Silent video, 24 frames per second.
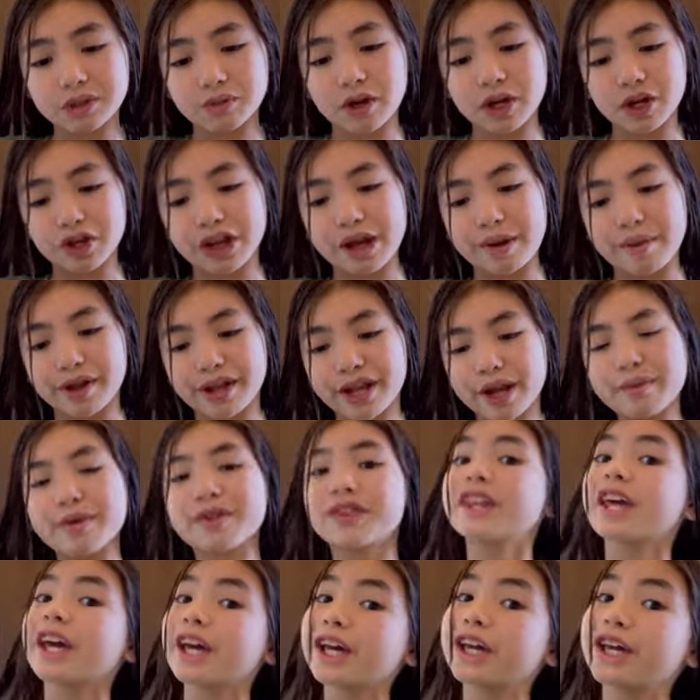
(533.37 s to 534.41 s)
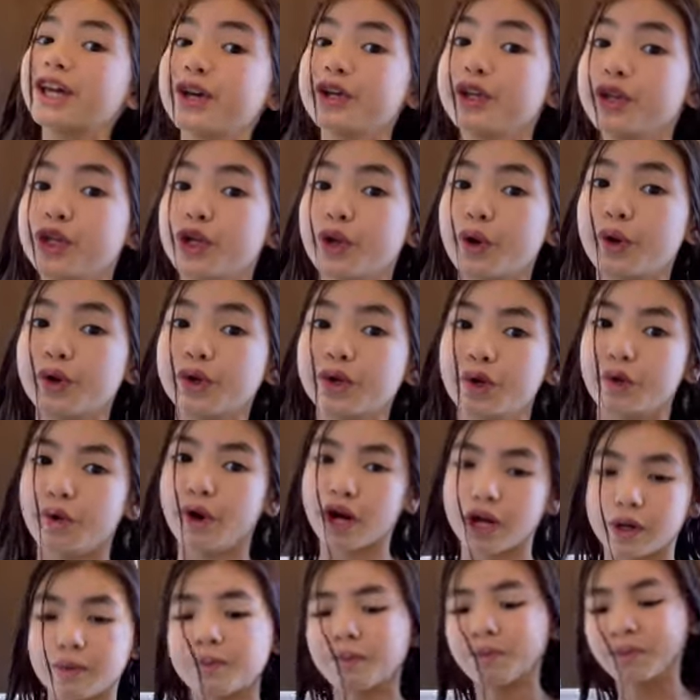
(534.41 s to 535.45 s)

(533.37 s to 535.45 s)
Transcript: want her name on here, but thank you, you know who you are.